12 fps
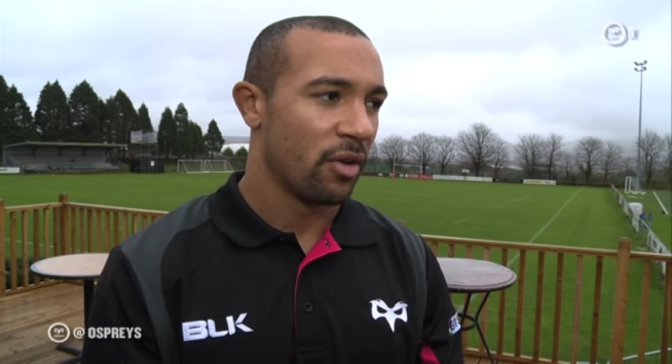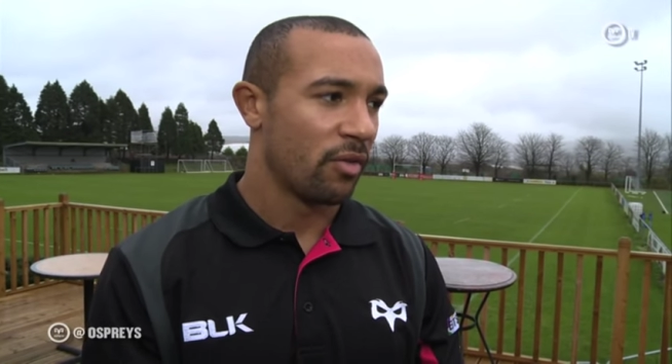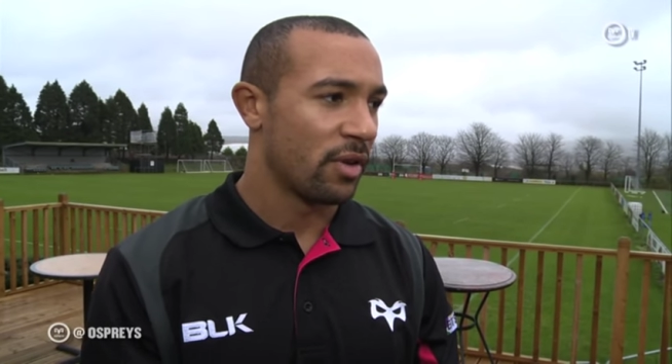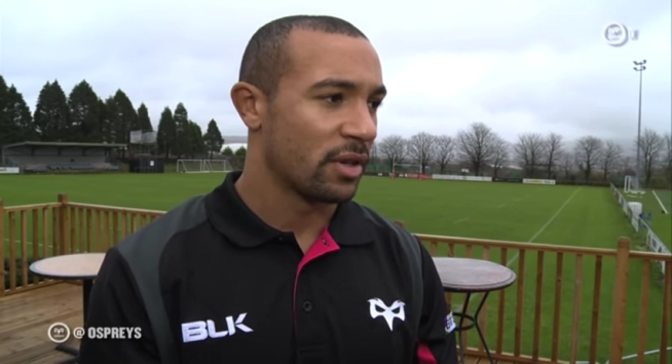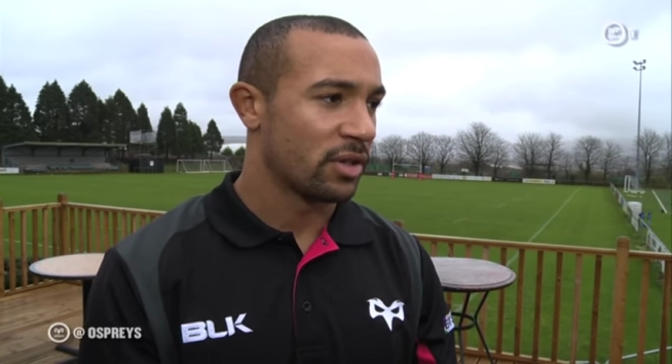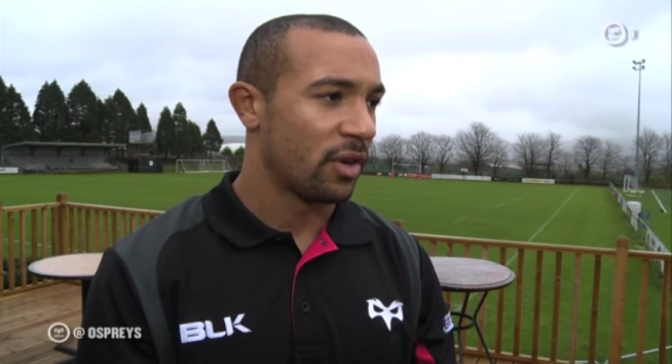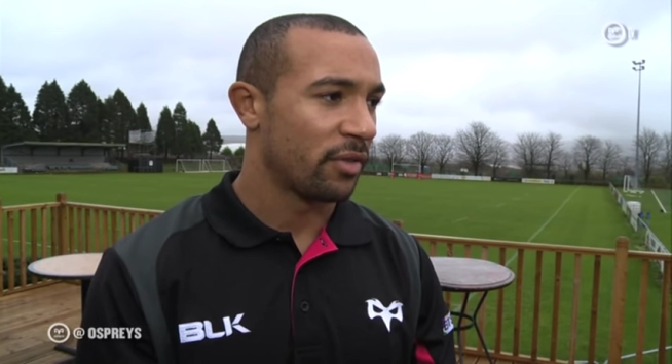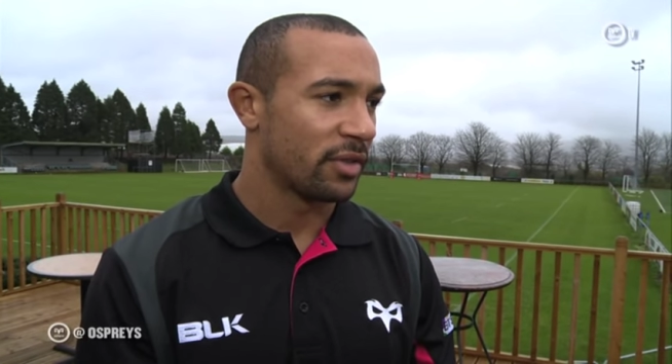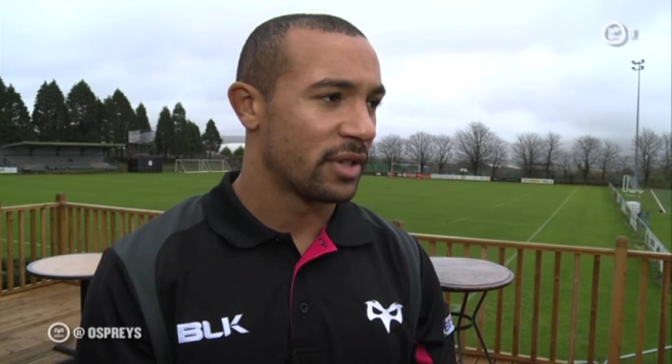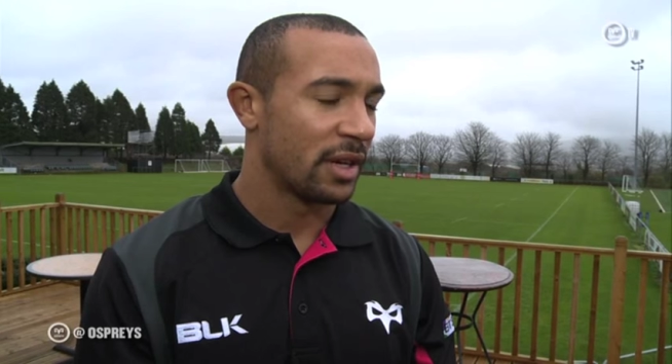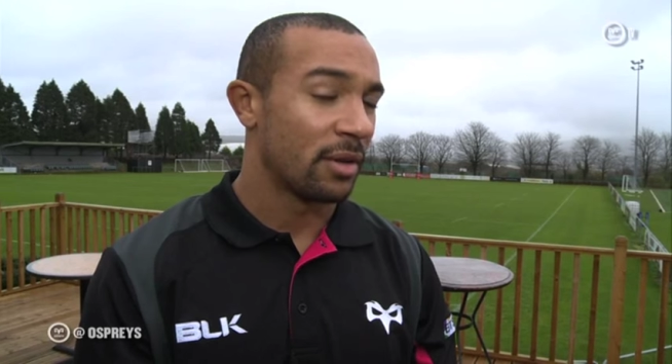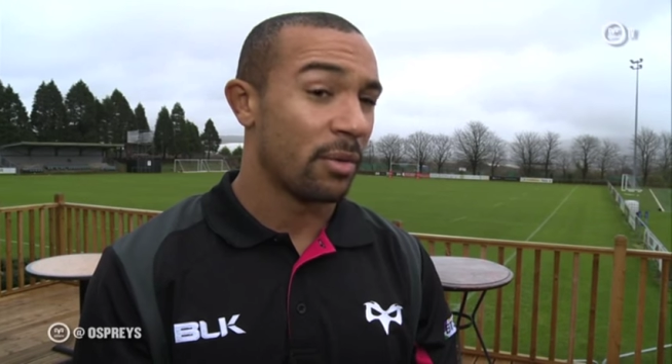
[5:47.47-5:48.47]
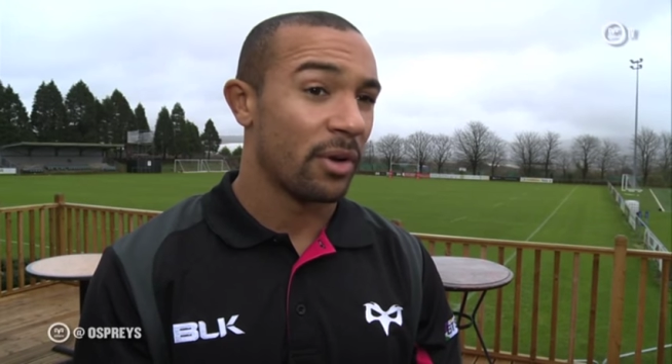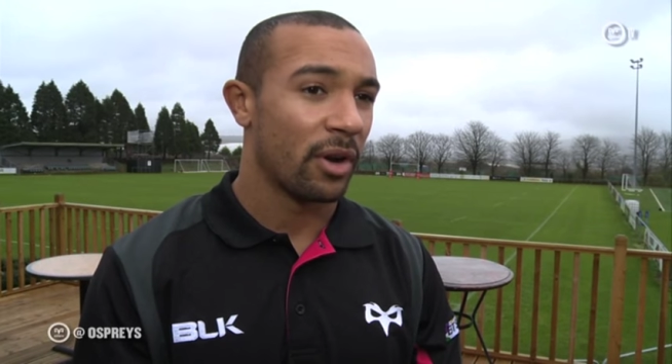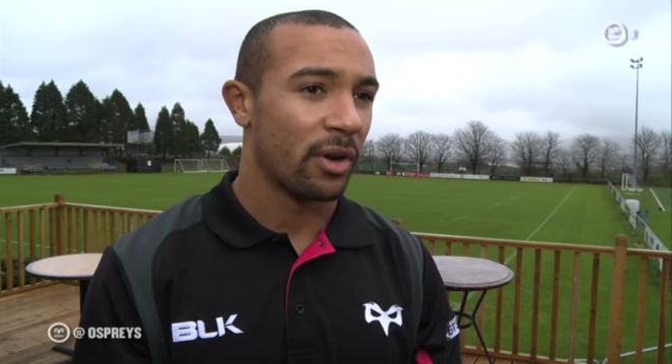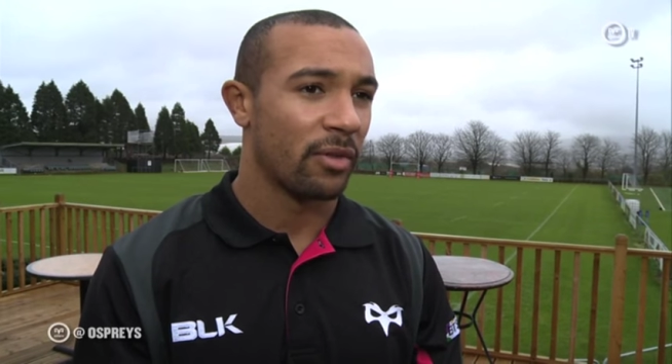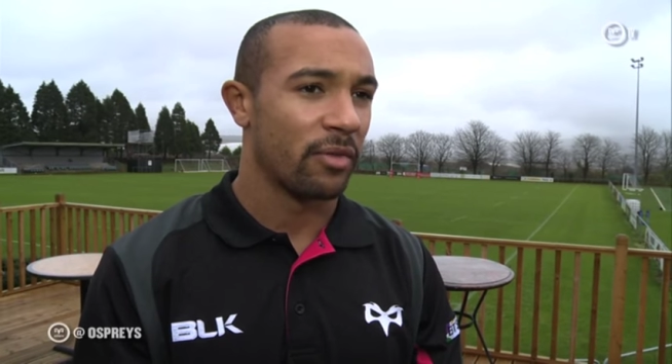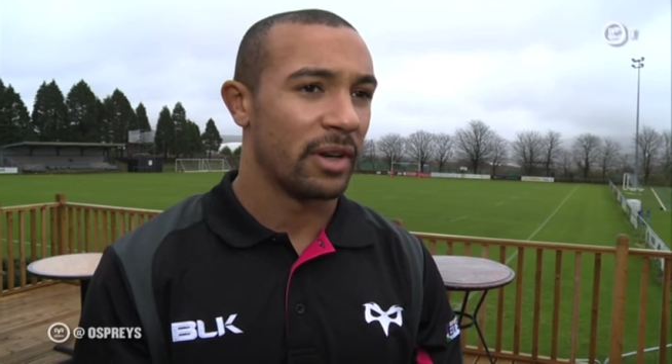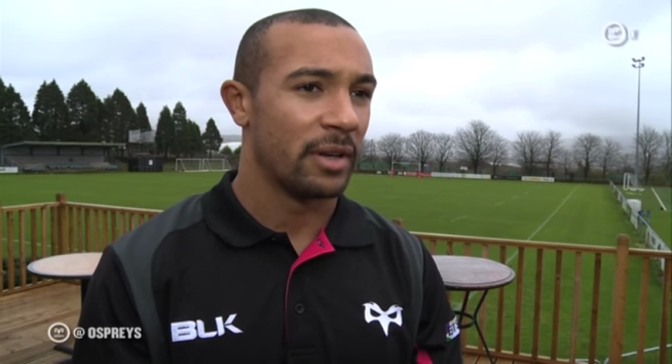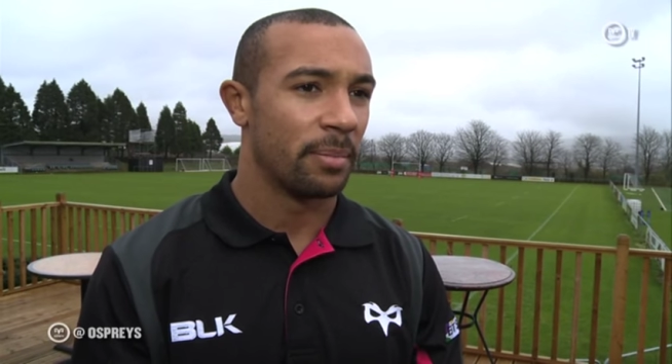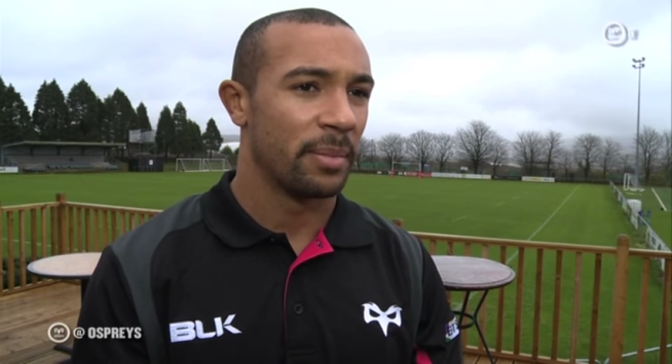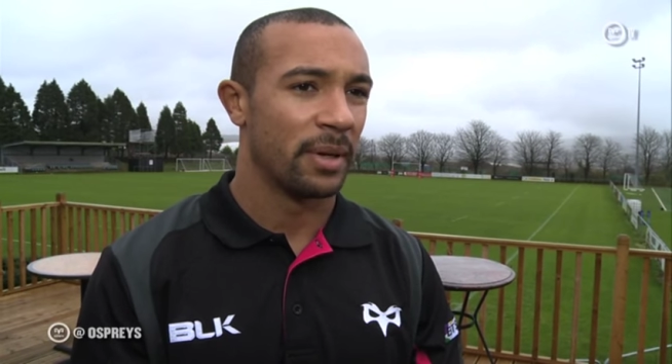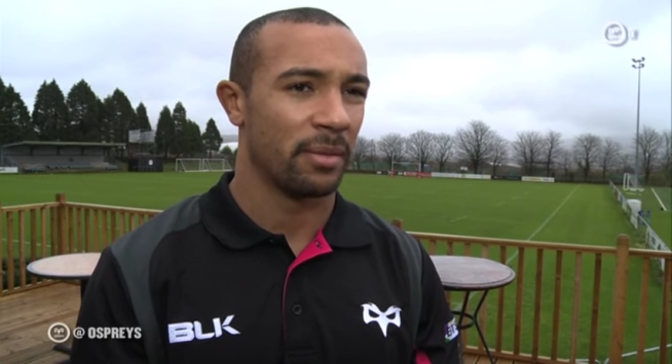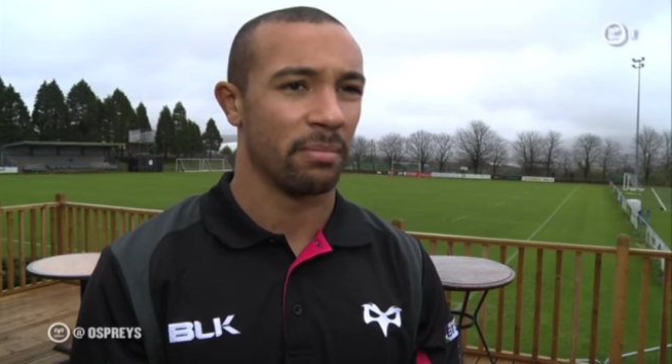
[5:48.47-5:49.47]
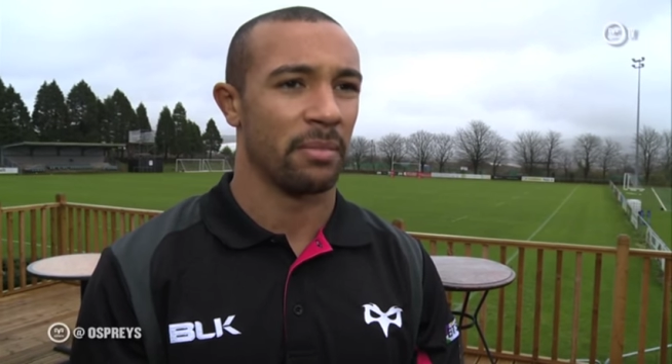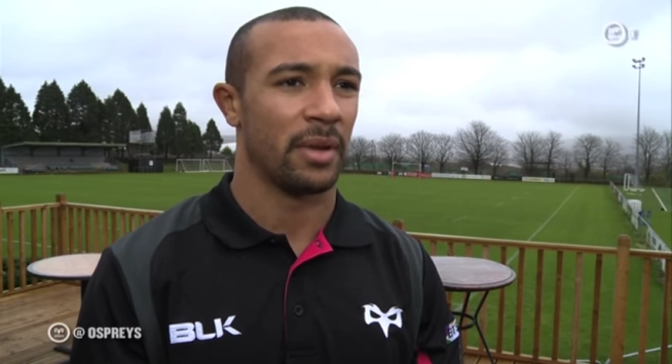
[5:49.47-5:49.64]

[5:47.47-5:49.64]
written us off for saying we're not going to really be